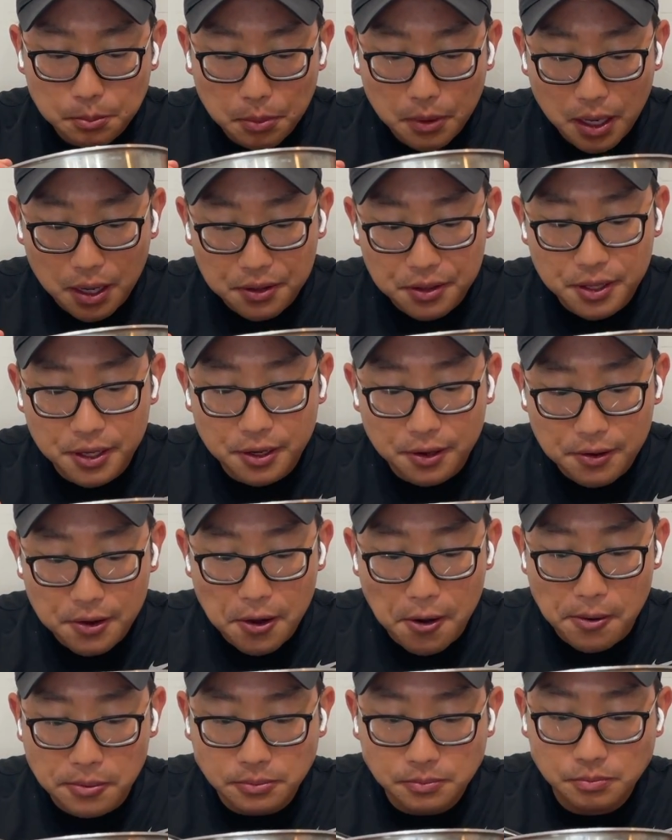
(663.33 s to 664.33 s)
I think,
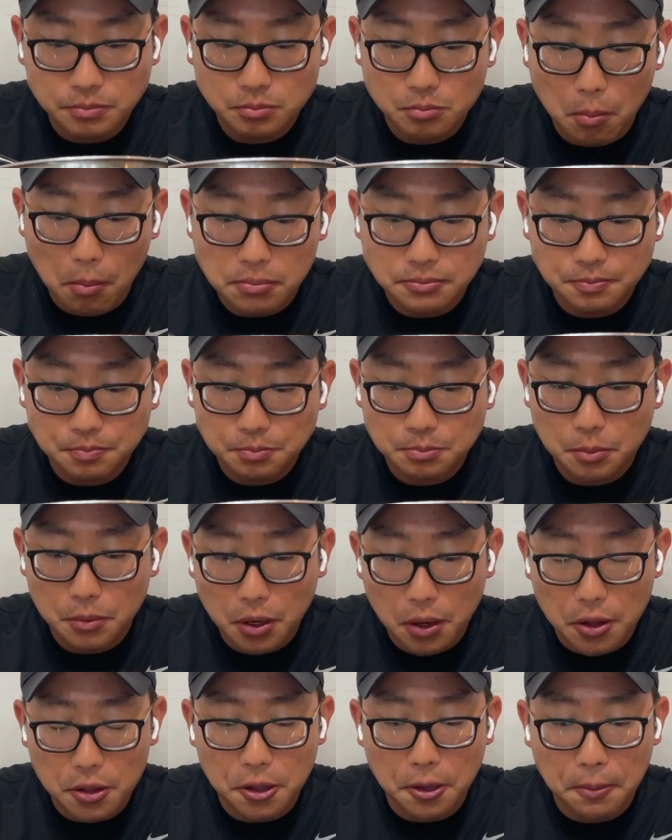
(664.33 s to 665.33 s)

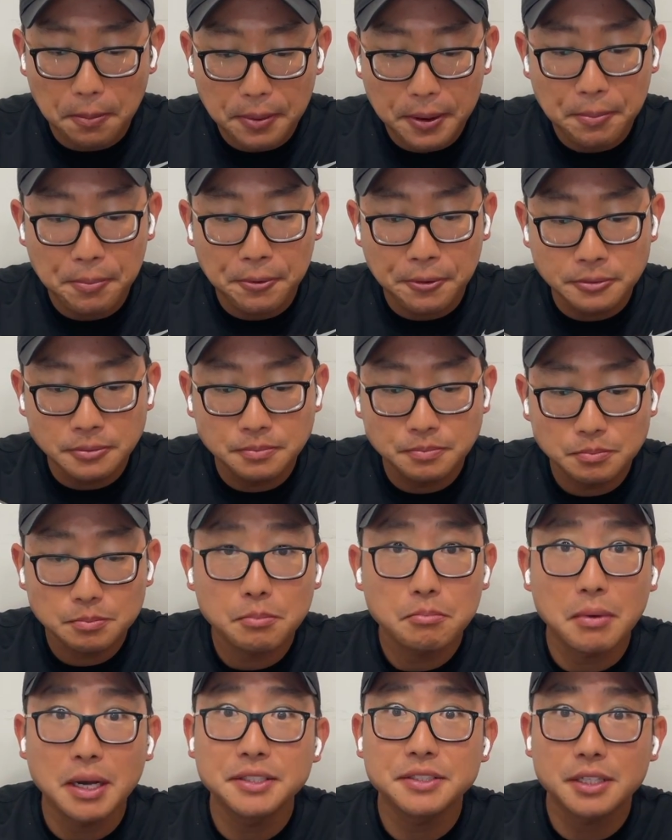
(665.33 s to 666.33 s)
a lot of people
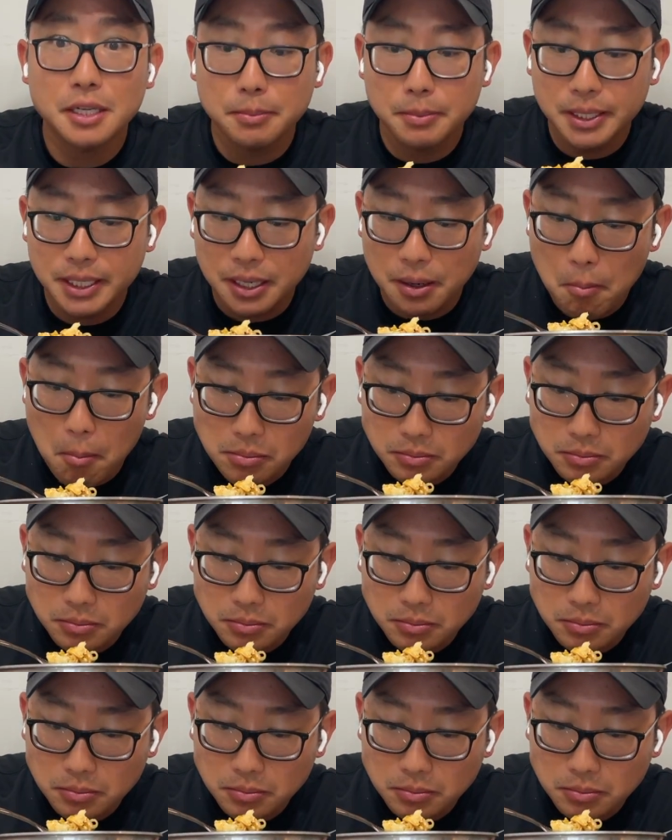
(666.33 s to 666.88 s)
might save money.